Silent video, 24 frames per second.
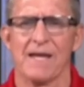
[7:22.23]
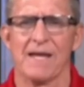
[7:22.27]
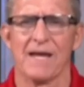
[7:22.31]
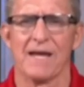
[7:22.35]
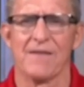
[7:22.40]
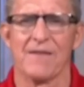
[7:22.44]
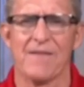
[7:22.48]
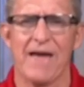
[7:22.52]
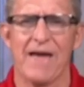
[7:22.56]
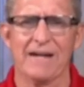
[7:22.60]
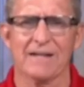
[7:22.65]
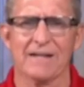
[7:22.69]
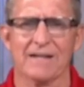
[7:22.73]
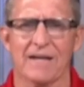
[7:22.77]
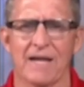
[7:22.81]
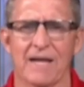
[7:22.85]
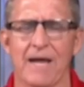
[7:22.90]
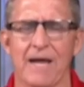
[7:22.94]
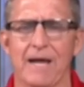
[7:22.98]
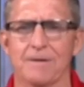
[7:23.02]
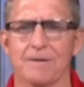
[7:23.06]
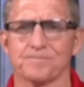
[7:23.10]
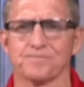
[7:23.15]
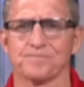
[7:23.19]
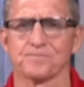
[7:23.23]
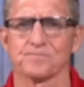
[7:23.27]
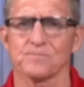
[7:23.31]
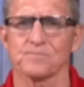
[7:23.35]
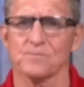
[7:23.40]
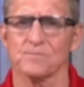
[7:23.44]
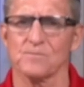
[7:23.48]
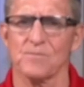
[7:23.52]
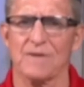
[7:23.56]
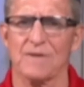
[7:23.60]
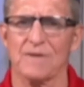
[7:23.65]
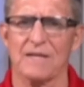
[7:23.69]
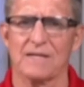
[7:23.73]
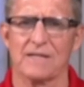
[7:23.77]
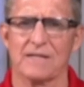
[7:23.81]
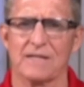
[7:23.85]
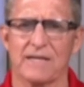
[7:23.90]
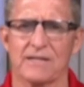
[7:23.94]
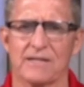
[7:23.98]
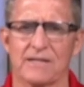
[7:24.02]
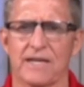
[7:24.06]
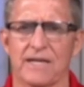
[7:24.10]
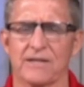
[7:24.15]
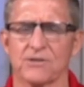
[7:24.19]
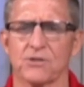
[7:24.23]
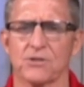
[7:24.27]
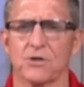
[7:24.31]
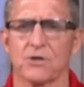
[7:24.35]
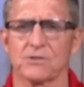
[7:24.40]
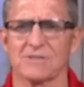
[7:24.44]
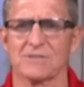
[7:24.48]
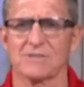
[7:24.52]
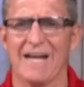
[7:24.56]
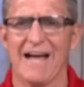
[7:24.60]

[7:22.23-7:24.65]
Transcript: And that camp, it looked